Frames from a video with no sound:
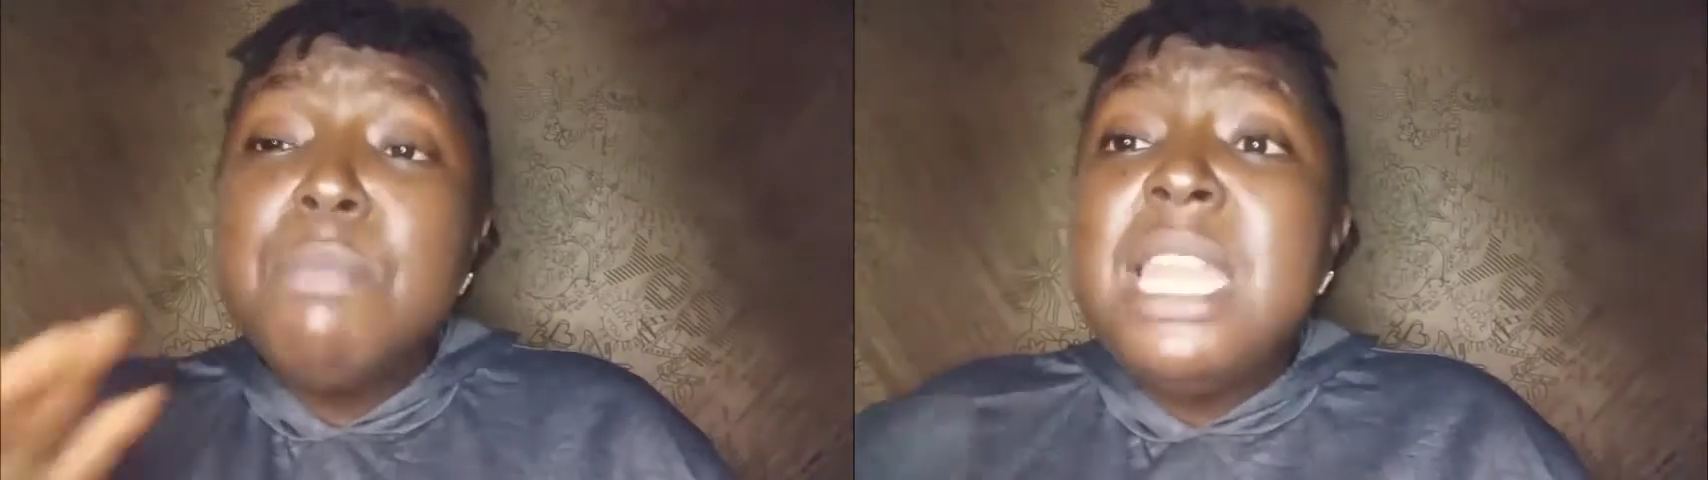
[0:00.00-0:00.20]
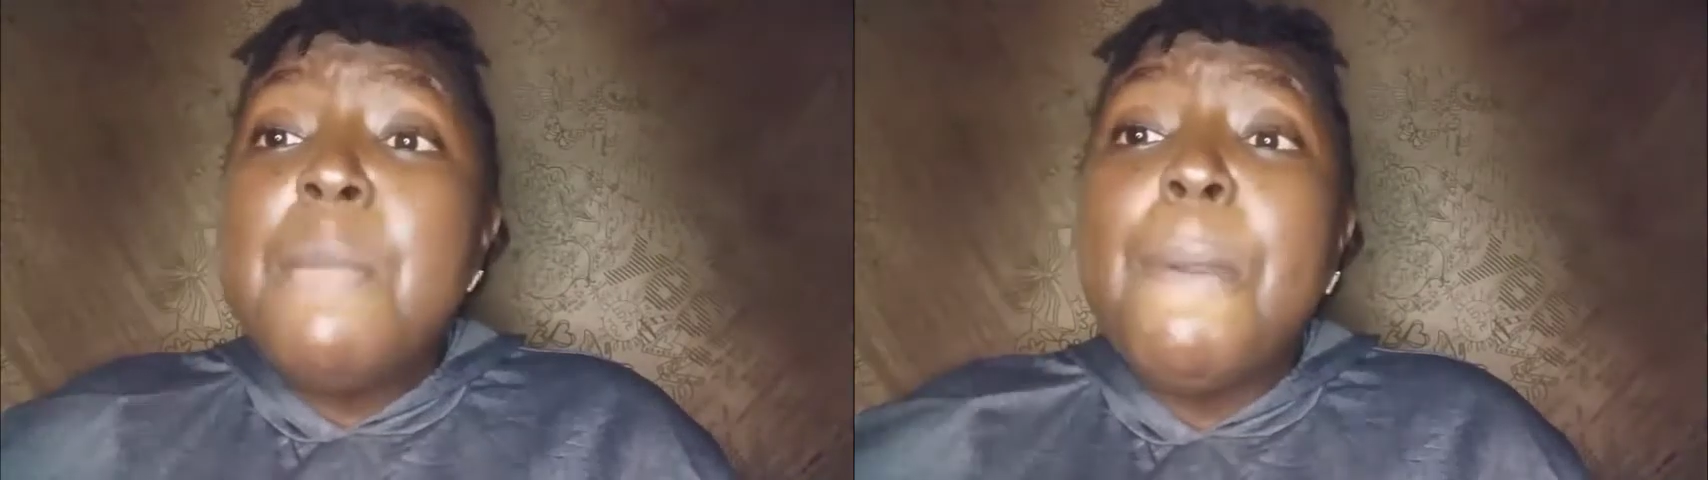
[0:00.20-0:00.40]

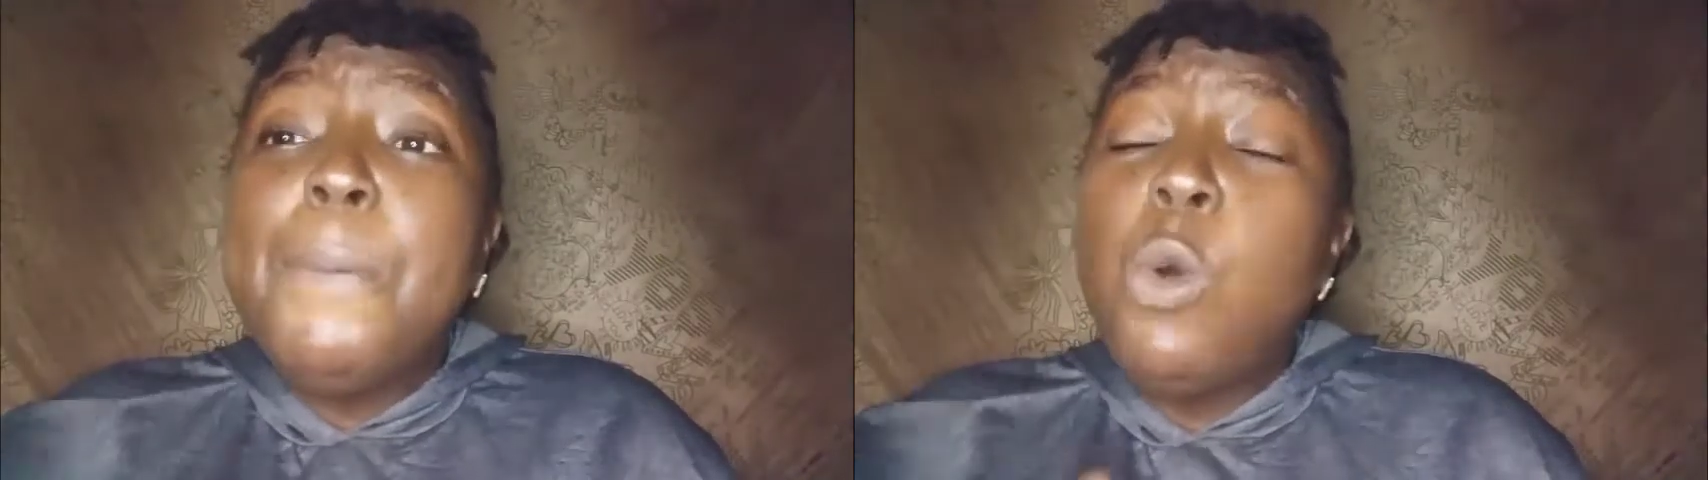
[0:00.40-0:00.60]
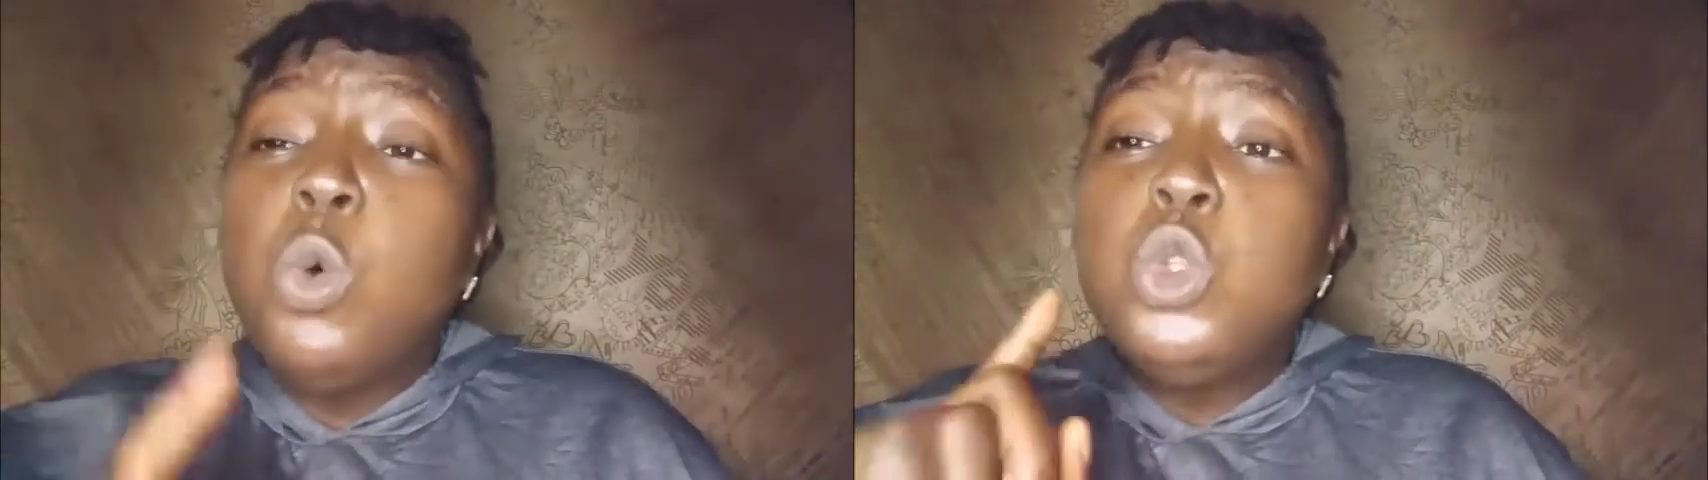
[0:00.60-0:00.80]
many
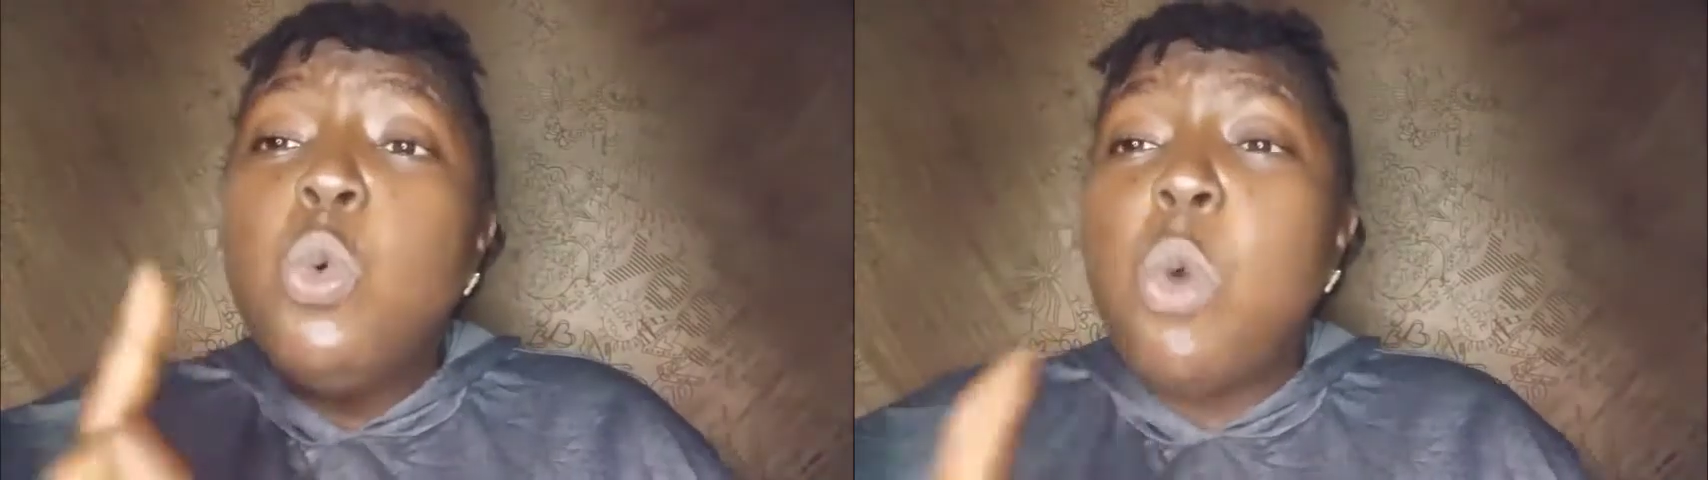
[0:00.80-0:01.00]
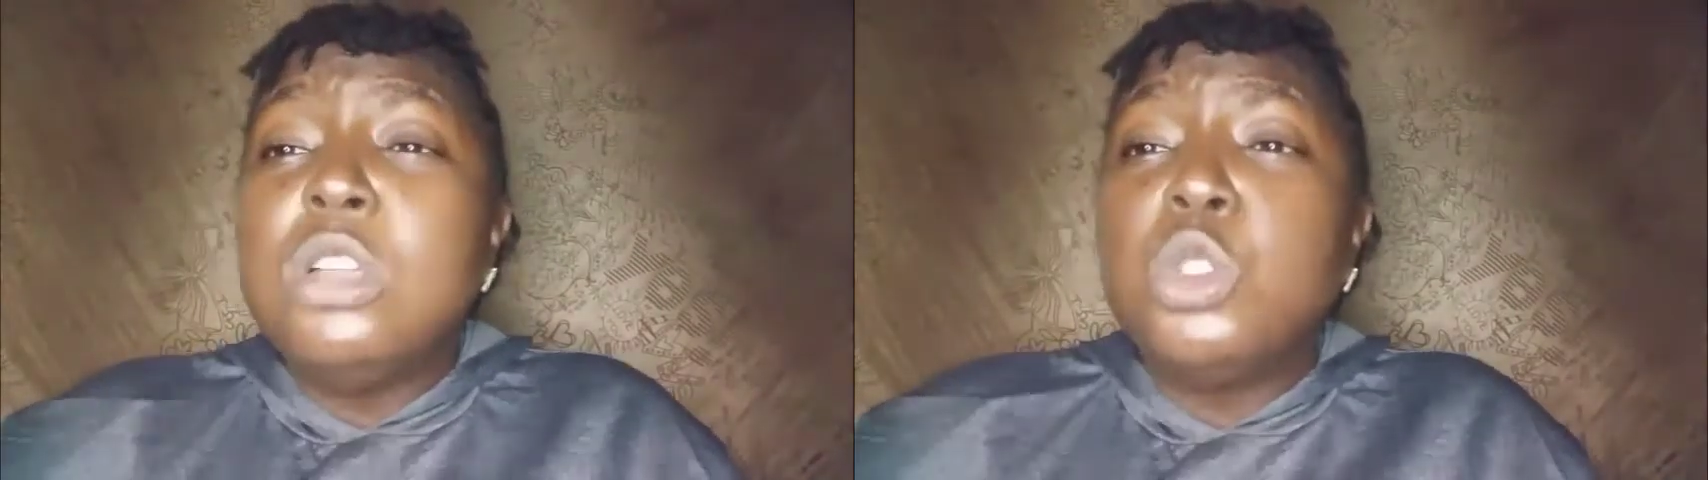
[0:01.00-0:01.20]
people
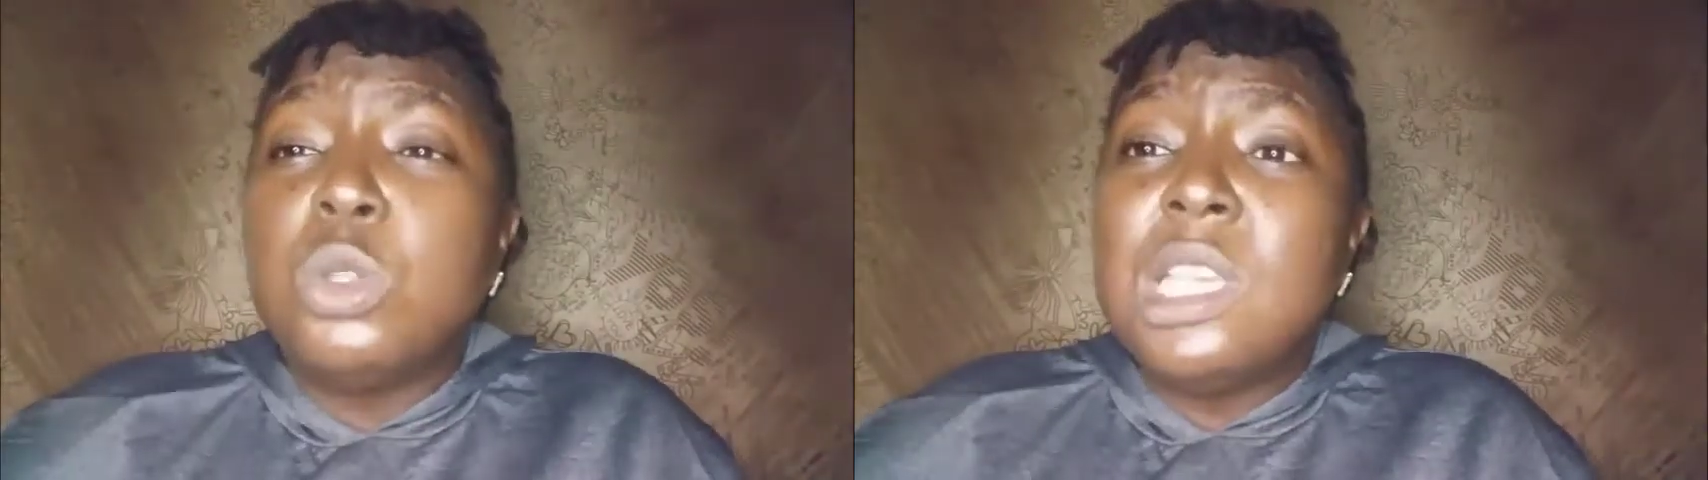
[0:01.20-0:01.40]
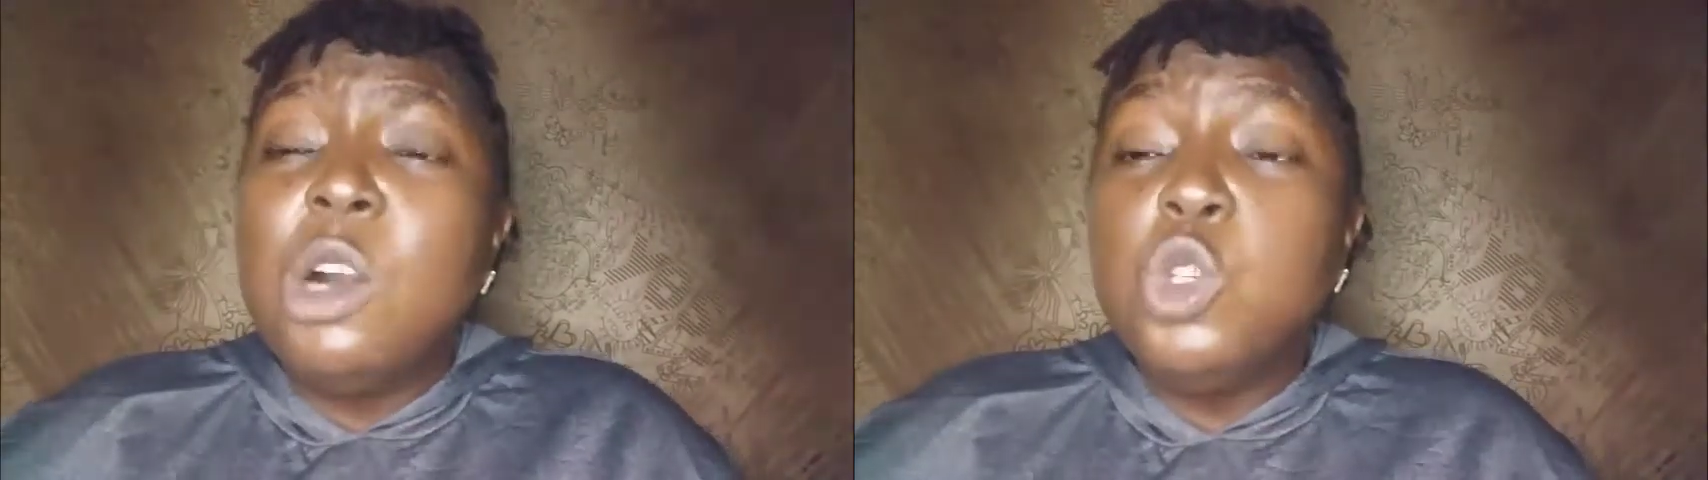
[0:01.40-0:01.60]
wouldn't want
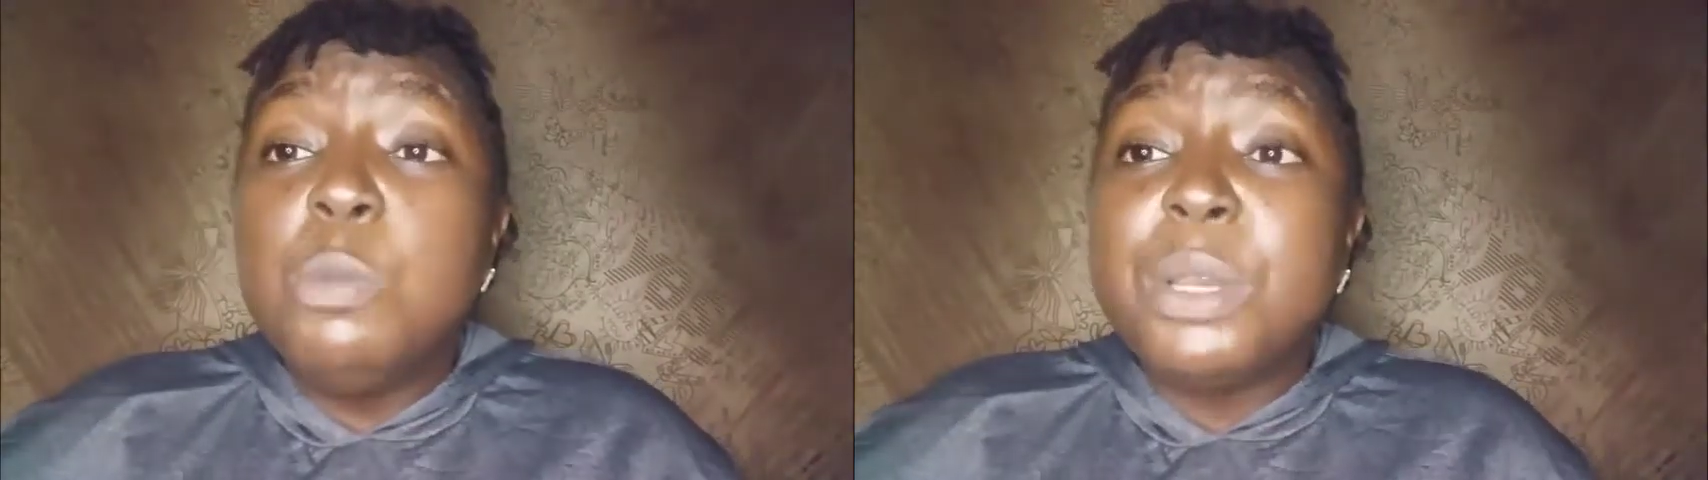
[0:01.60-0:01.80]
to tell you,